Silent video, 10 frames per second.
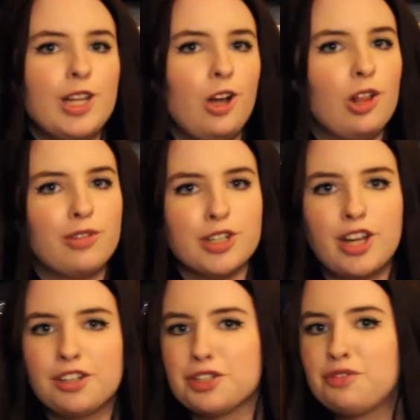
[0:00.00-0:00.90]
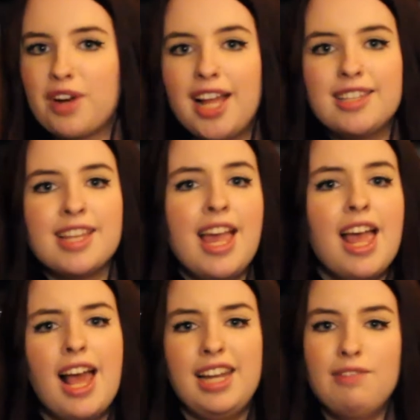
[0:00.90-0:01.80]
all of her daughter's friends,
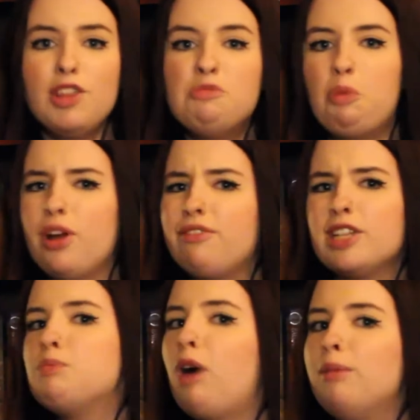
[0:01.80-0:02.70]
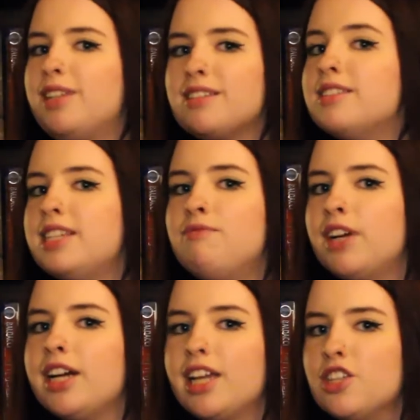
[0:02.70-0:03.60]
and even the boyfriend's mom doesn't seem
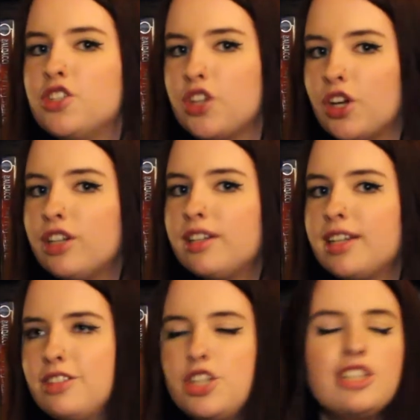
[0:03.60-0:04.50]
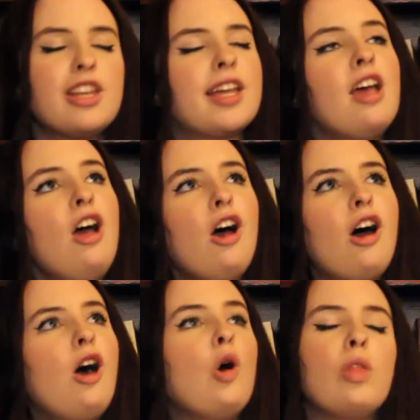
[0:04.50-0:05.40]
very concerned. She's like,
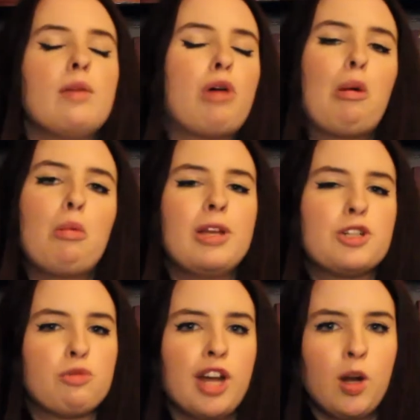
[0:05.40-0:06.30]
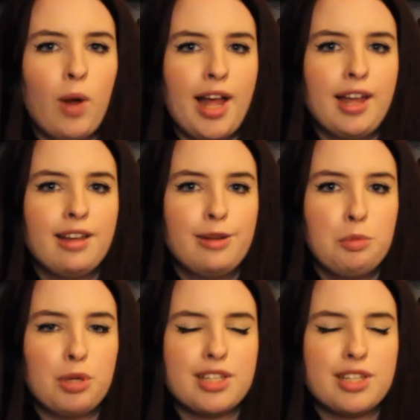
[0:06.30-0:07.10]
oh, they probably just ran away, but